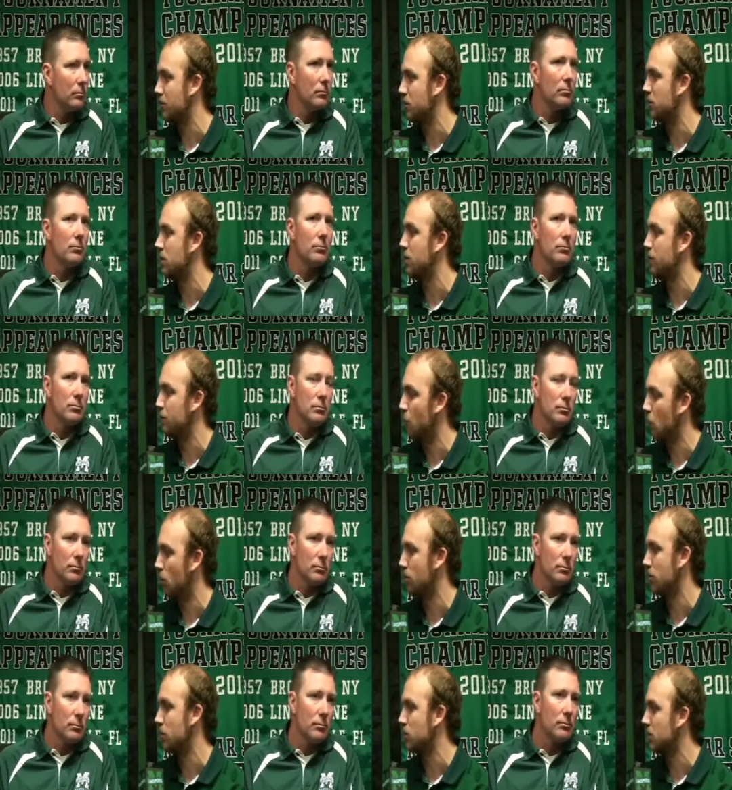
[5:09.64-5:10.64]
Speaker 1: and you see
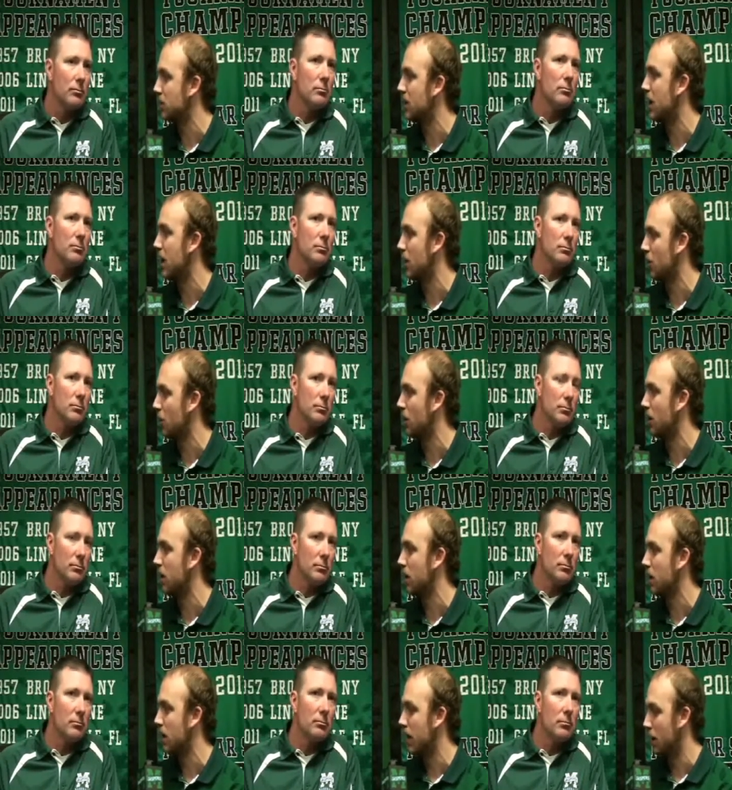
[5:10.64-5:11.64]
Fordham or you see Iona
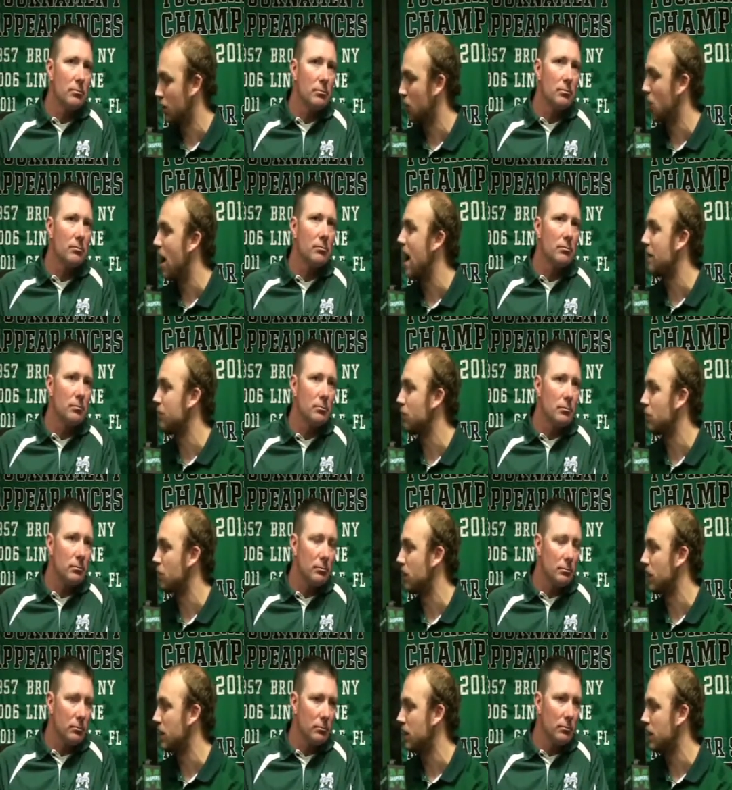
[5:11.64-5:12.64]
and a
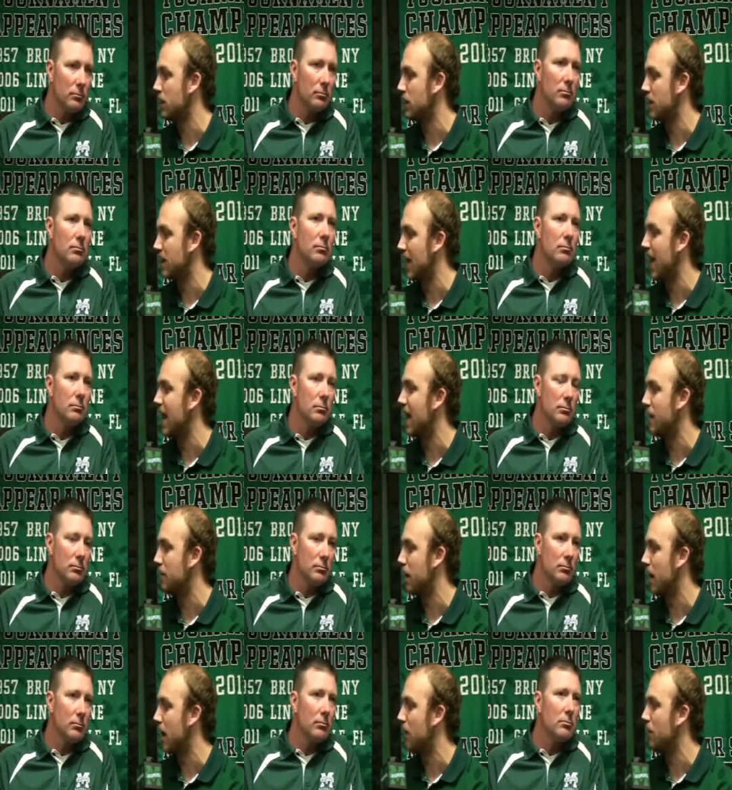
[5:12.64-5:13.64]
rivalry game,
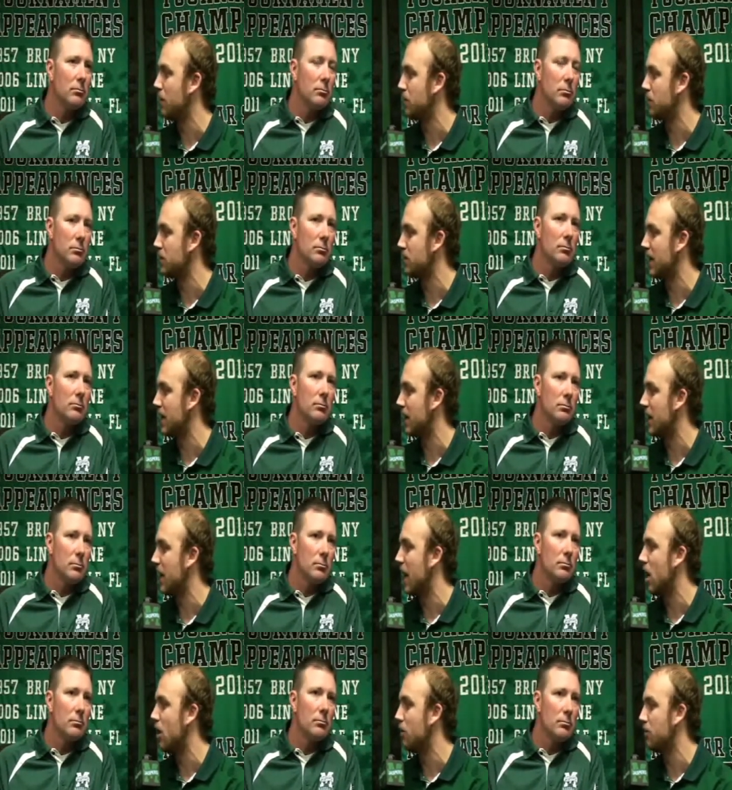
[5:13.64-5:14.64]
how much does that kind of
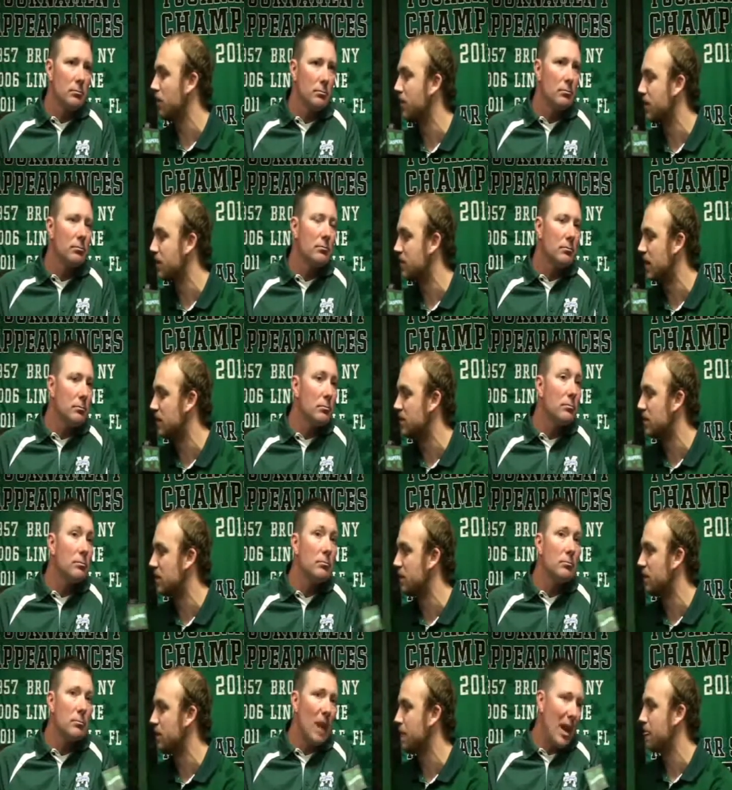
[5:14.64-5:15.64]
help build the intensity?
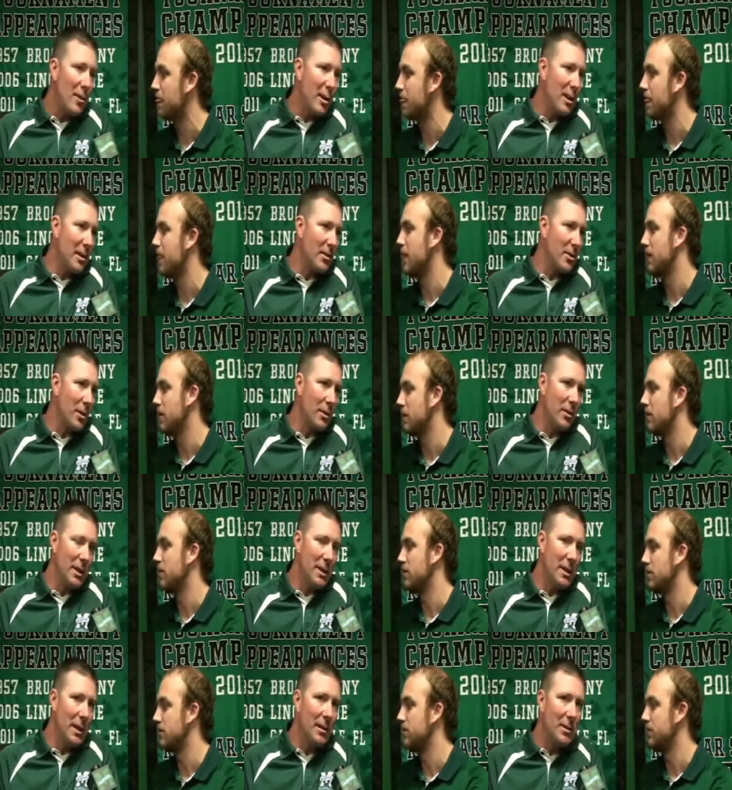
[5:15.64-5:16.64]
Speaker 2: I think it certainly
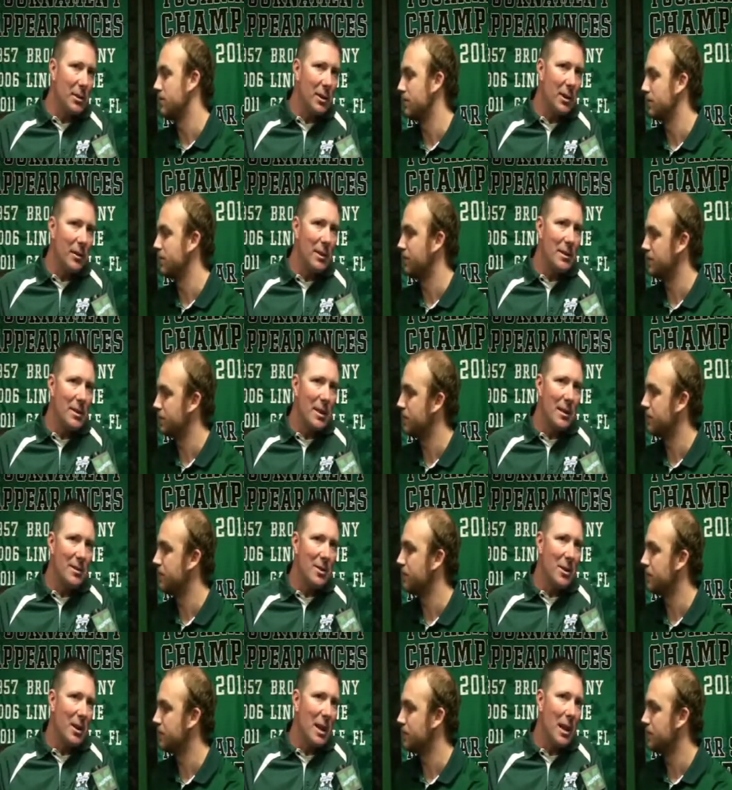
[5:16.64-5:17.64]
does. You know, these kids,
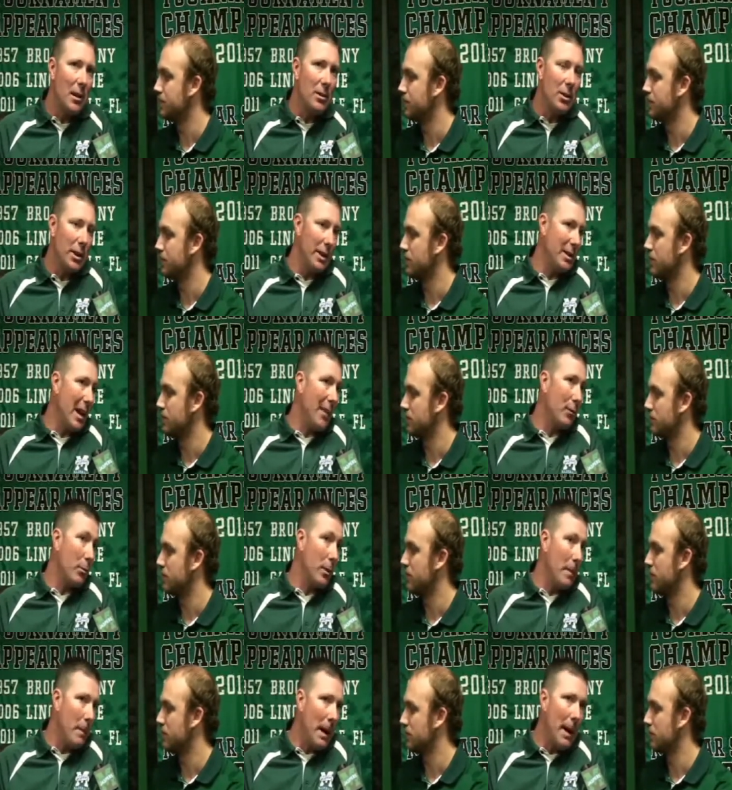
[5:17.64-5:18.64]
they're college kids. I have to
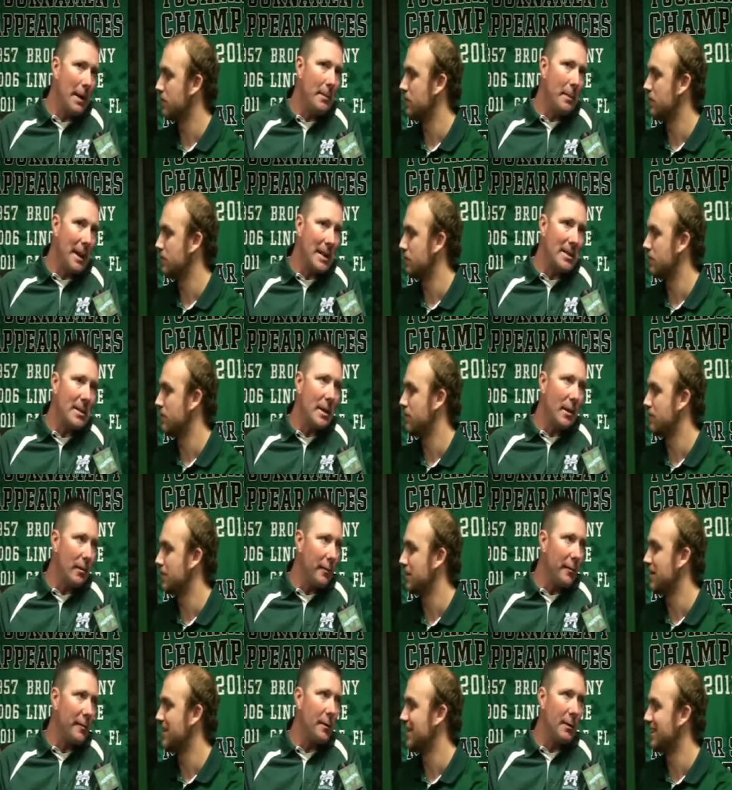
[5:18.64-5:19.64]
remind myself
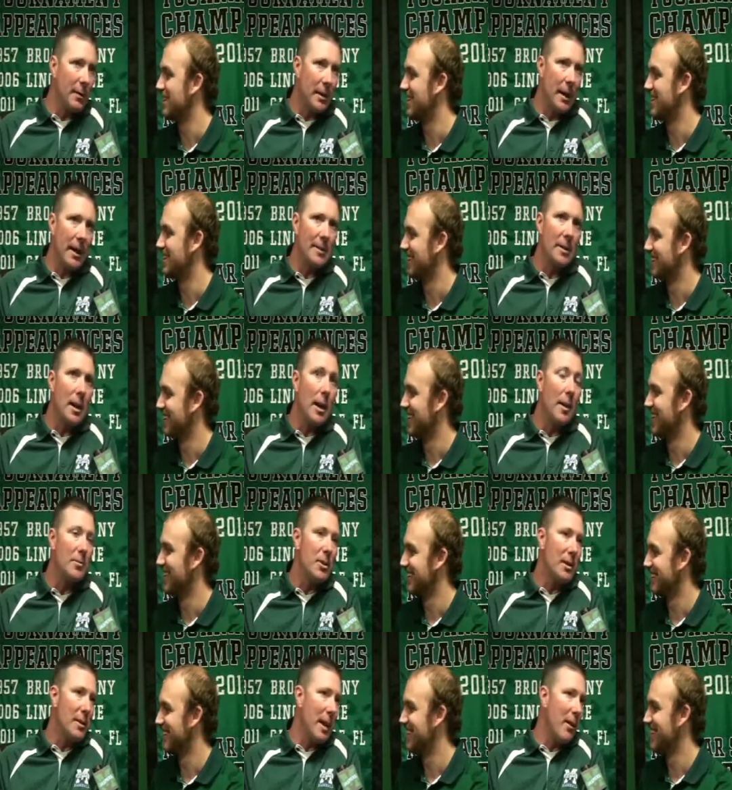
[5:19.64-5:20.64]
at times
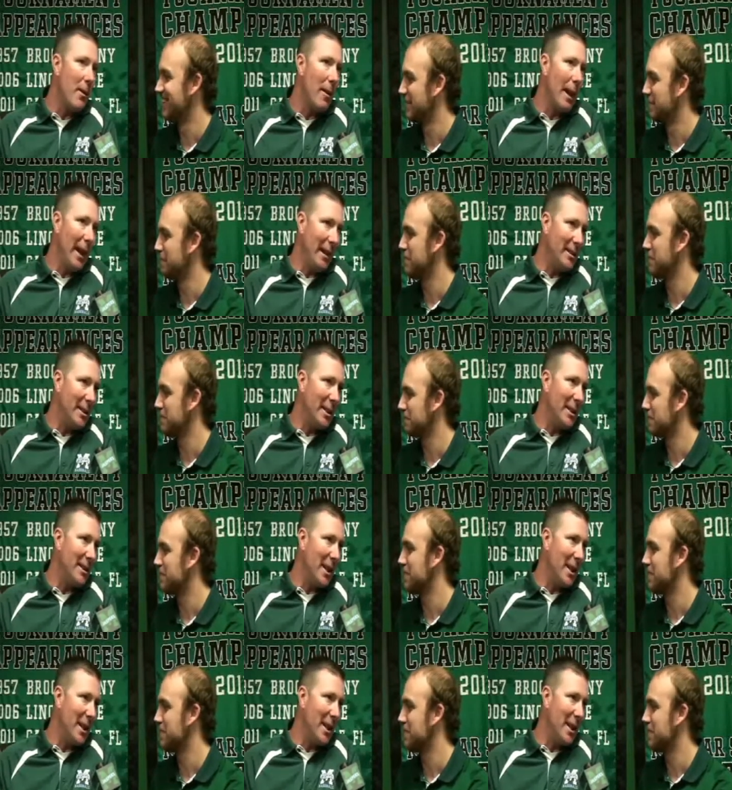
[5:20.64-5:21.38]
that they are 18,